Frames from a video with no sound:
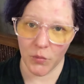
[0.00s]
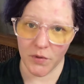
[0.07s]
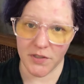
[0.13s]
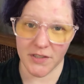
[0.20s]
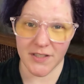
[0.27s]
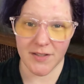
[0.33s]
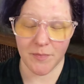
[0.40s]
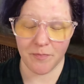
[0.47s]

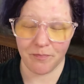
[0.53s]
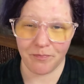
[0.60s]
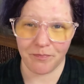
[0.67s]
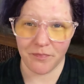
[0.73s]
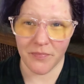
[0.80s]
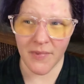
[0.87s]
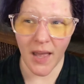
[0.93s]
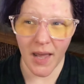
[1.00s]
which is
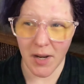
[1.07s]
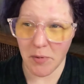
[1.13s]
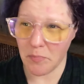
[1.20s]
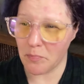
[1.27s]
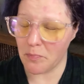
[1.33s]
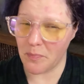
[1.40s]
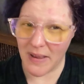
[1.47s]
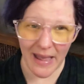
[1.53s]
not
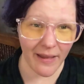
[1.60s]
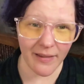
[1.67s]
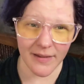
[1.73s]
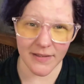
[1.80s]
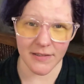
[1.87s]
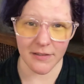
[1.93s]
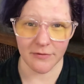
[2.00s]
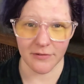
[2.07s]
a
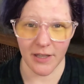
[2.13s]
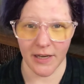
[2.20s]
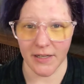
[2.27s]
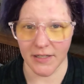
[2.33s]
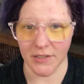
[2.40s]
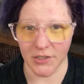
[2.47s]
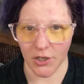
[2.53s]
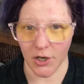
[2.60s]
balance of light
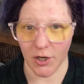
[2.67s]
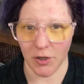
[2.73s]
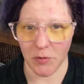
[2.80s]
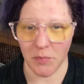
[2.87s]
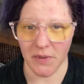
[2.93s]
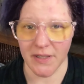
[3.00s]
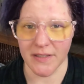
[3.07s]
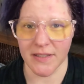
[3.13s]
and
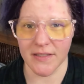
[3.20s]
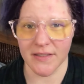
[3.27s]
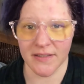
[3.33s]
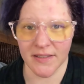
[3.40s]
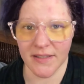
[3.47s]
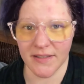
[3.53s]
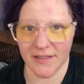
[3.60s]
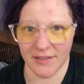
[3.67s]
dark, but a
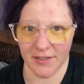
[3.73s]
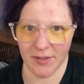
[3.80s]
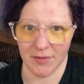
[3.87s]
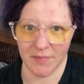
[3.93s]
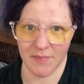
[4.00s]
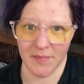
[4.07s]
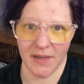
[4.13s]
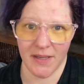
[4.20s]

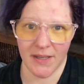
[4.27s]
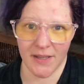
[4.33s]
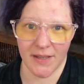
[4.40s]
system